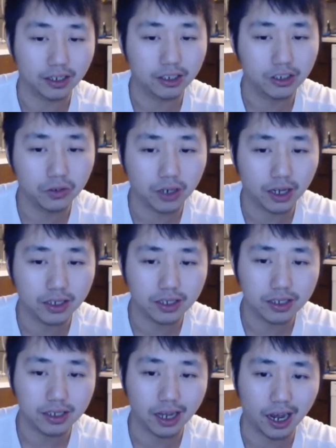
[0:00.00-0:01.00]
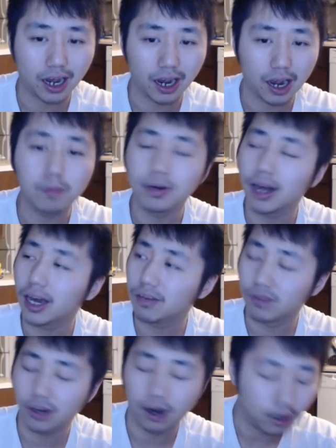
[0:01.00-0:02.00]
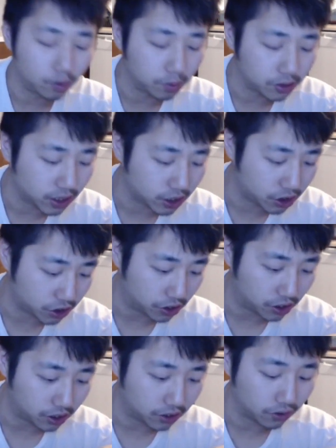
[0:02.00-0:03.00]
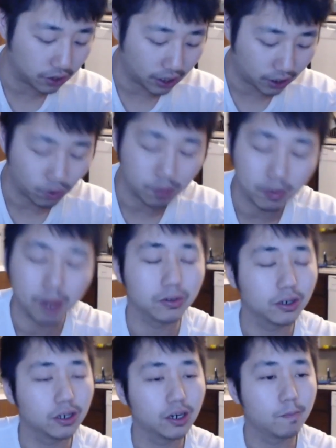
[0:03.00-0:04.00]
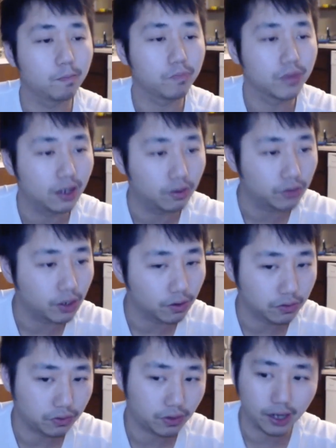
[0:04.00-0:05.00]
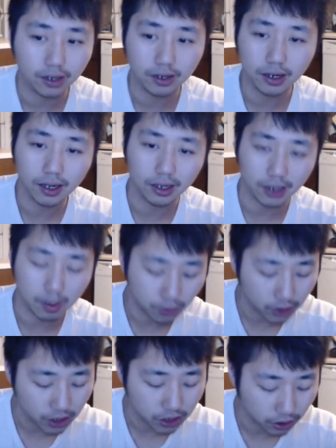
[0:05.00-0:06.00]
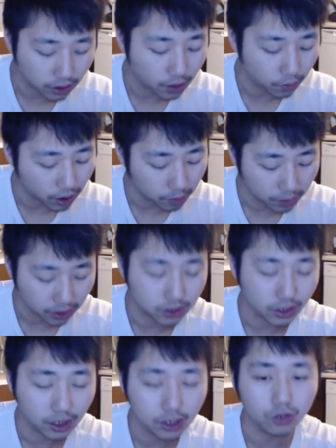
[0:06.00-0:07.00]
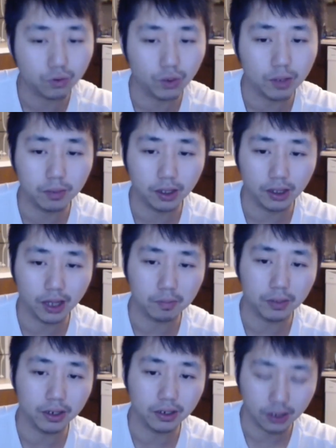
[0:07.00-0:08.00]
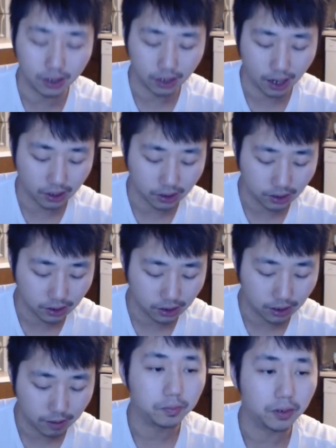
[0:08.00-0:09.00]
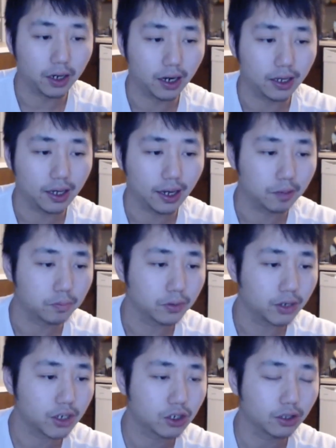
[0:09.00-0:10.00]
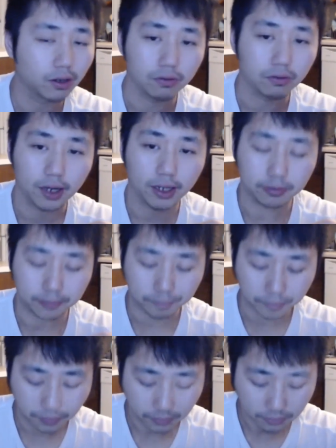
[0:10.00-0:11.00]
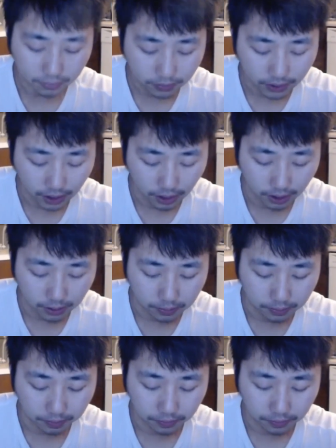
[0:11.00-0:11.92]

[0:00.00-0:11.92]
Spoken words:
two cousins, I'm not even 100% sure or like remember if they were fine or not. I'm pretty sure they were because they could swim a lot better than I could. But yeah, I'm pretty sure they were fine. Give